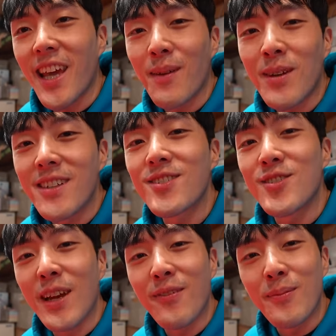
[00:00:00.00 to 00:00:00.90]
Came here
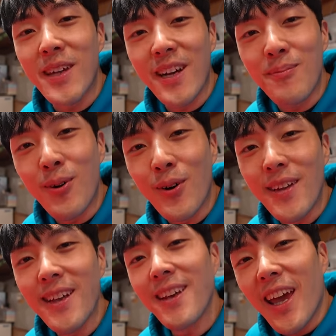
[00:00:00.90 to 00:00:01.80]
straight from the airport.
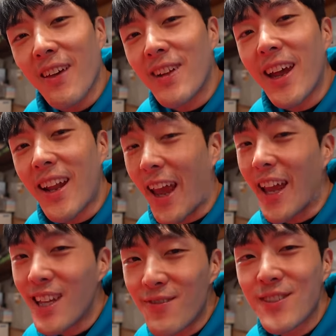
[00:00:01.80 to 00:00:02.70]
Haven't had
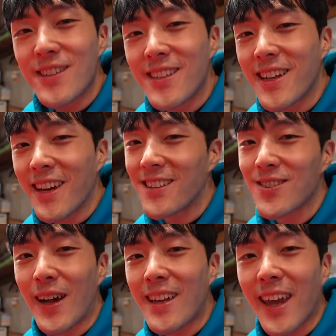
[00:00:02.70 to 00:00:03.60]
any food today,
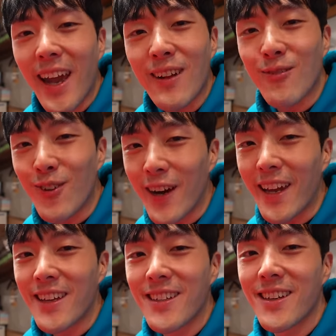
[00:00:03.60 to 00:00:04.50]
so I can't wait.